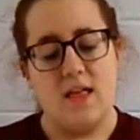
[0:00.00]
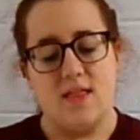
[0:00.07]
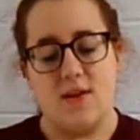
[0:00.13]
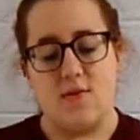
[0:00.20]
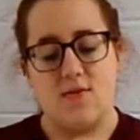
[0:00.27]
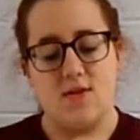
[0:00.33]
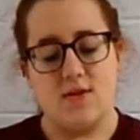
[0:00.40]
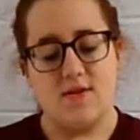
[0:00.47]
The
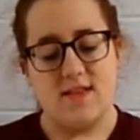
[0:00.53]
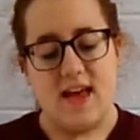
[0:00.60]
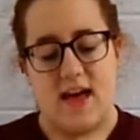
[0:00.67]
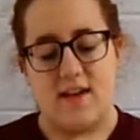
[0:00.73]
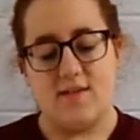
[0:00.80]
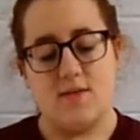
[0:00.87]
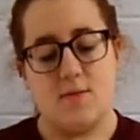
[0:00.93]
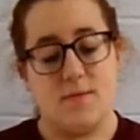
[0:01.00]
original
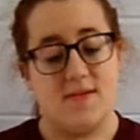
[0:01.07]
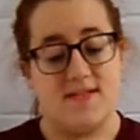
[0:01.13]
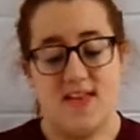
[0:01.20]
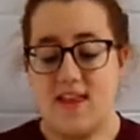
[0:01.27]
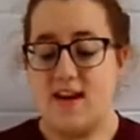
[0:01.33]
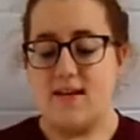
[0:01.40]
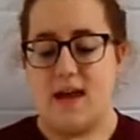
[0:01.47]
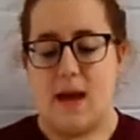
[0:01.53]
test was
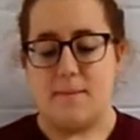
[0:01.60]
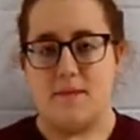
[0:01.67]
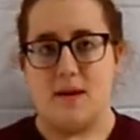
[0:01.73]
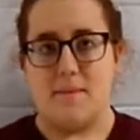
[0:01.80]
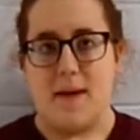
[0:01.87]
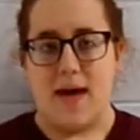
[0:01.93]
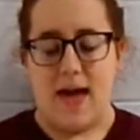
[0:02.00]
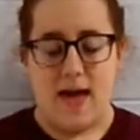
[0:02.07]
then adapted
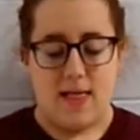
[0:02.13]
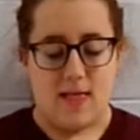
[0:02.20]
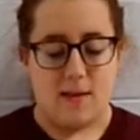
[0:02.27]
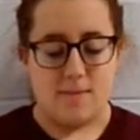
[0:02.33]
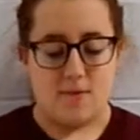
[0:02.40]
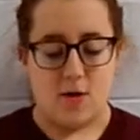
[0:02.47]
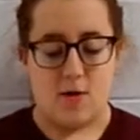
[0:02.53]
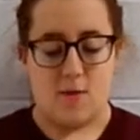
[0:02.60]
by
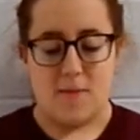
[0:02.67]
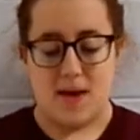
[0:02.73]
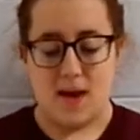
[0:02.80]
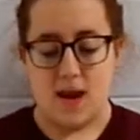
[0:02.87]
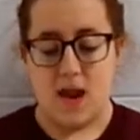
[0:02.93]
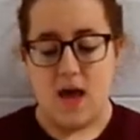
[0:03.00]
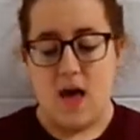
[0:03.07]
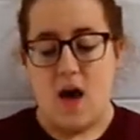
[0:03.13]
L.M.
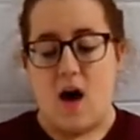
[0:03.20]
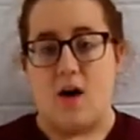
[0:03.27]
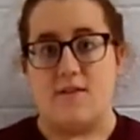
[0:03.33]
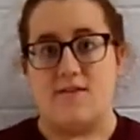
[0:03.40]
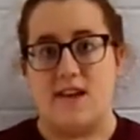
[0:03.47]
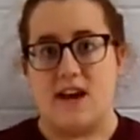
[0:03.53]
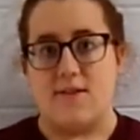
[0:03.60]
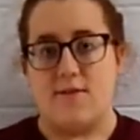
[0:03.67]
Terman of
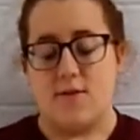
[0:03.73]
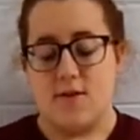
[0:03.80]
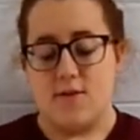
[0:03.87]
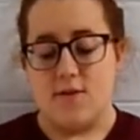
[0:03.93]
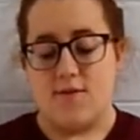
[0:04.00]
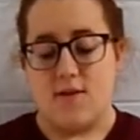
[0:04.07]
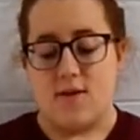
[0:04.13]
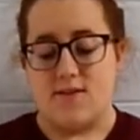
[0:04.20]
Stanford
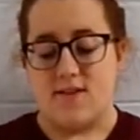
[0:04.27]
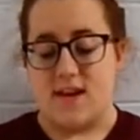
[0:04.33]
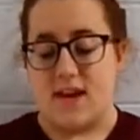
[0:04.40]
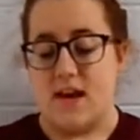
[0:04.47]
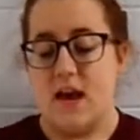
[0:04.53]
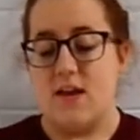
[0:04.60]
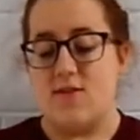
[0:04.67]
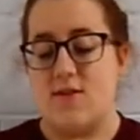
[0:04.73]

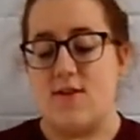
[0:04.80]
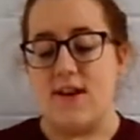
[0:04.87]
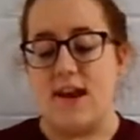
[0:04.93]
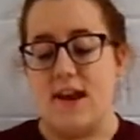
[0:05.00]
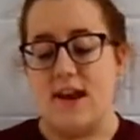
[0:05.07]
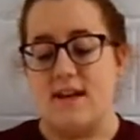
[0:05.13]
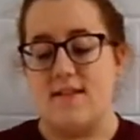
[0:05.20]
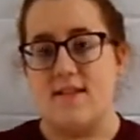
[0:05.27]
University, turning
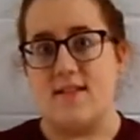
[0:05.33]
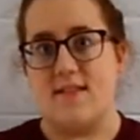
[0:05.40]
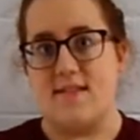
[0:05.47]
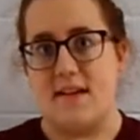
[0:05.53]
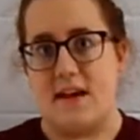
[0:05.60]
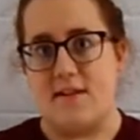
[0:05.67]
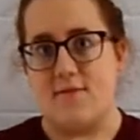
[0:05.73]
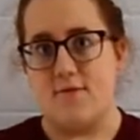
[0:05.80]
it into the
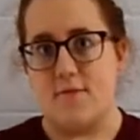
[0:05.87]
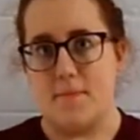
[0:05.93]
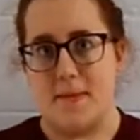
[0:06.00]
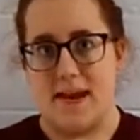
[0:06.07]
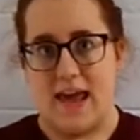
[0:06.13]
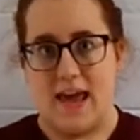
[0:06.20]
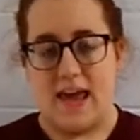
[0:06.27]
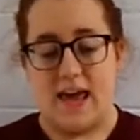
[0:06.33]
Stanford
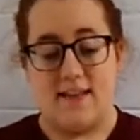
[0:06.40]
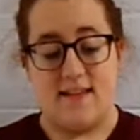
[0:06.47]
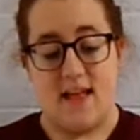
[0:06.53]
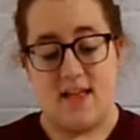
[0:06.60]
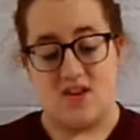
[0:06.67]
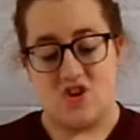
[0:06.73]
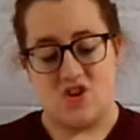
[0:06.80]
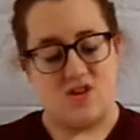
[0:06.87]
Binet
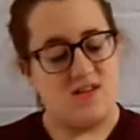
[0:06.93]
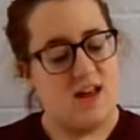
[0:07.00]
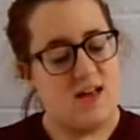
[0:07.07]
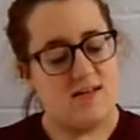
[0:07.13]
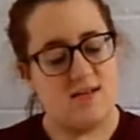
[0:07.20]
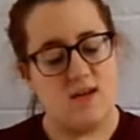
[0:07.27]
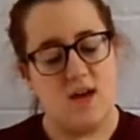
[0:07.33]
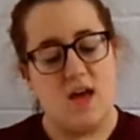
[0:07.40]
Intelligence
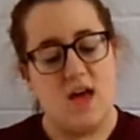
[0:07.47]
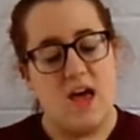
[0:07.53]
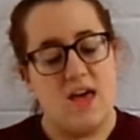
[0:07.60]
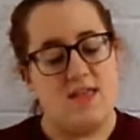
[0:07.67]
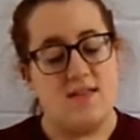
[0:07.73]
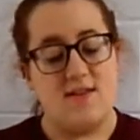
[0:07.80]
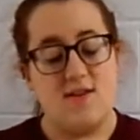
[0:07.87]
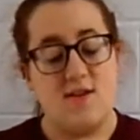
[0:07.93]
Test.
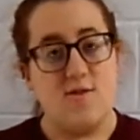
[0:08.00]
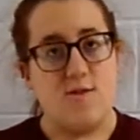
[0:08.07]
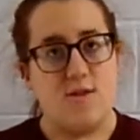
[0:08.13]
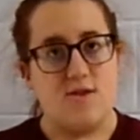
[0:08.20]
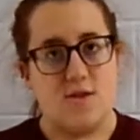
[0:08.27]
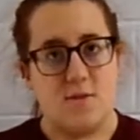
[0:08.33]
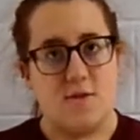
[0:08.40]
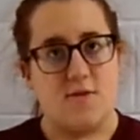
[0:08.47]
This new
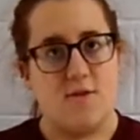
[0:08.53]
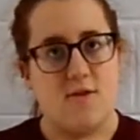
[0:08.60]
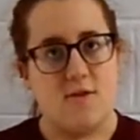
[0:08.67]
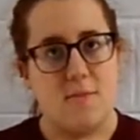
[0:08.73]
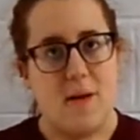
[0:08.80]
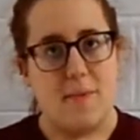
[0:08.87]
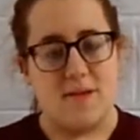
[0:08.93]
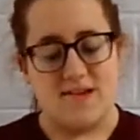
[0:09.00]
version was first
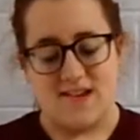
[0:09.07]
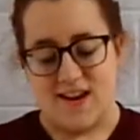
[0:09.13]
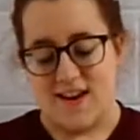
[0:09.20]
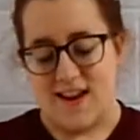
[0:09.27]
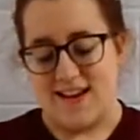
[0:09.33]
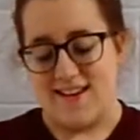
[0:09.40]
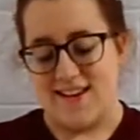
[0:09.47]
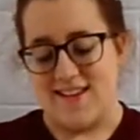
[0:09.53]
published in
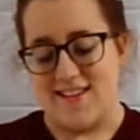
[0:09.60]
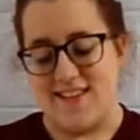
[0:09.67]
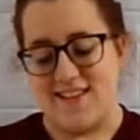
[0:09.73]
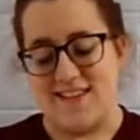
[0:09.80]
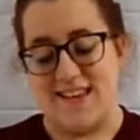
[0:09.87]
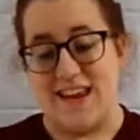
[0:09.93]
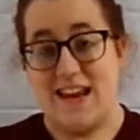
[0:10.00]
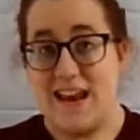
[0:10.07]

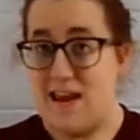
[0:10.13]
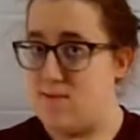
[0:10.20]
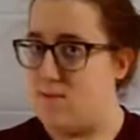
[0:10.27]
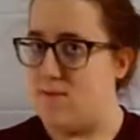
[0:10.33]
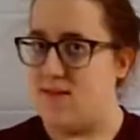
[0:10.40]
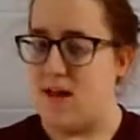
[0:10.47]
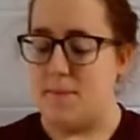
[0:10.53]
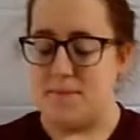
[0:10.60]
1916 and
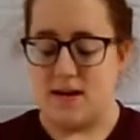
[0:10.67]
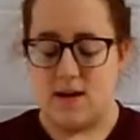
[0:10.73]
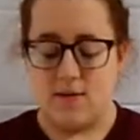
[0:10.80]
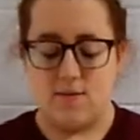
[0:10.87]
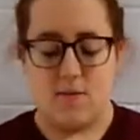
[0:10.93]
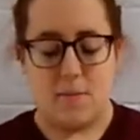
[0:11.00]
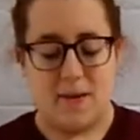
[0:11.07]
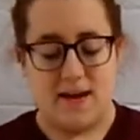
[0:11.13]
was updated
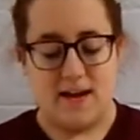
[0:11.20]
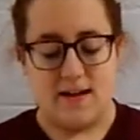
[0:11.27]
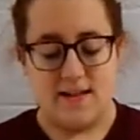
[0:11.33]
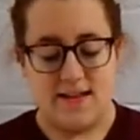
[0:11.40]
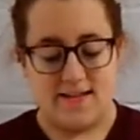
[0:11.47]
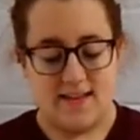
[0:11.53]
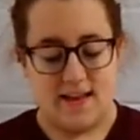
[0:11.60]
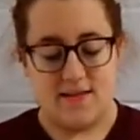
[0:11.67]
repeatedly
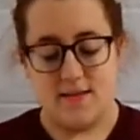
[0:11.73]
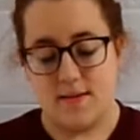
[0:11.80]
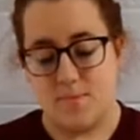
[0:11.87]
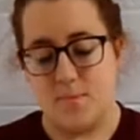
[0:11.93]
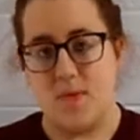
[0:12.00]
since.